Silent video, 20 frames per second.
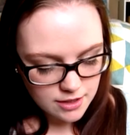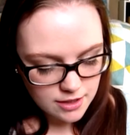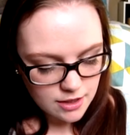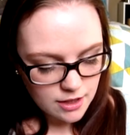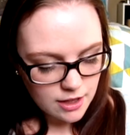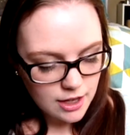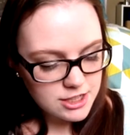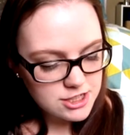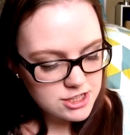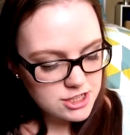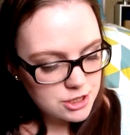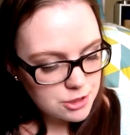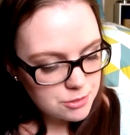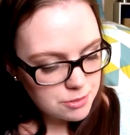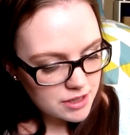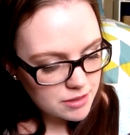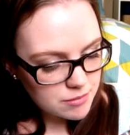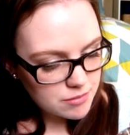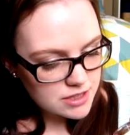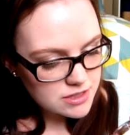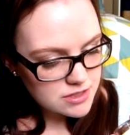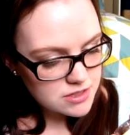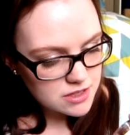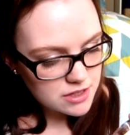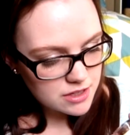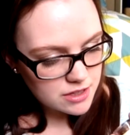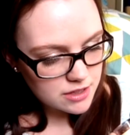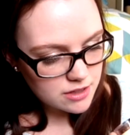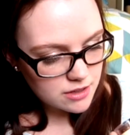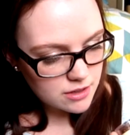eyeshadow pigment
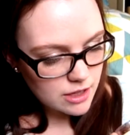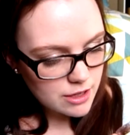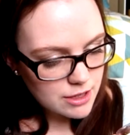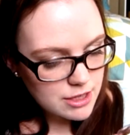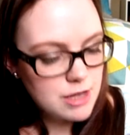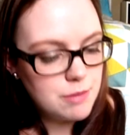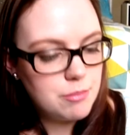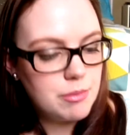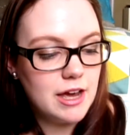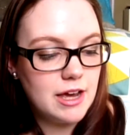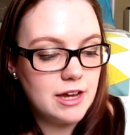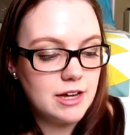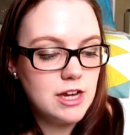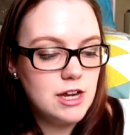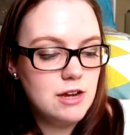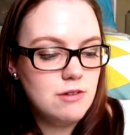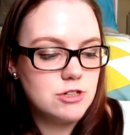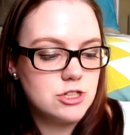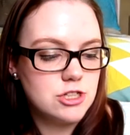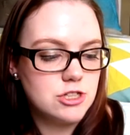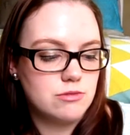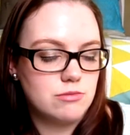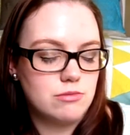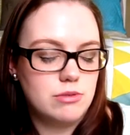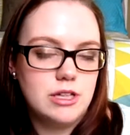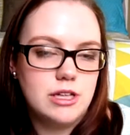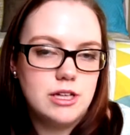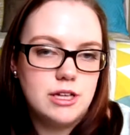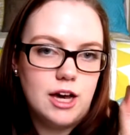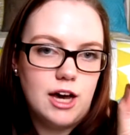in Lucky Penny, which is a
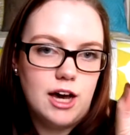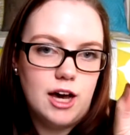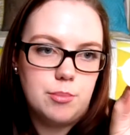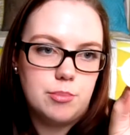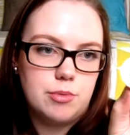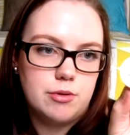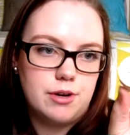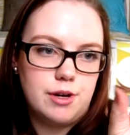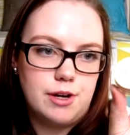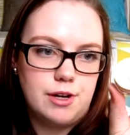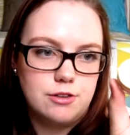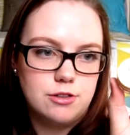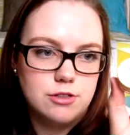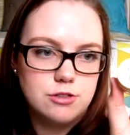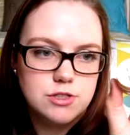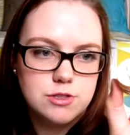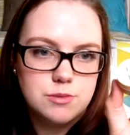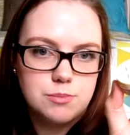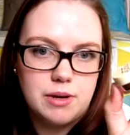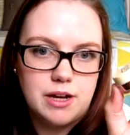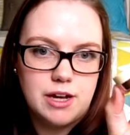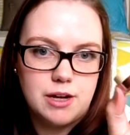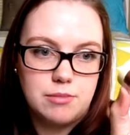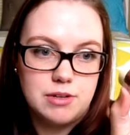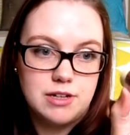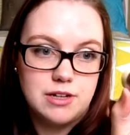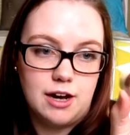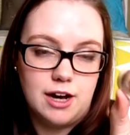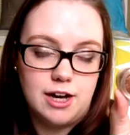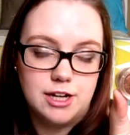really coppery loose
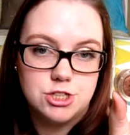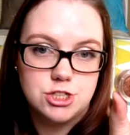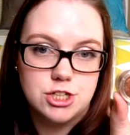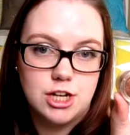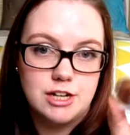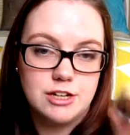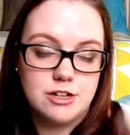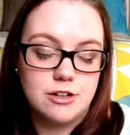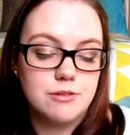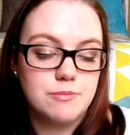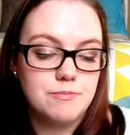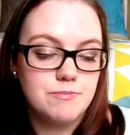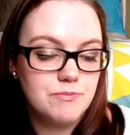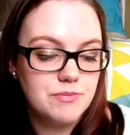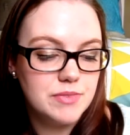pigment eyeshadow.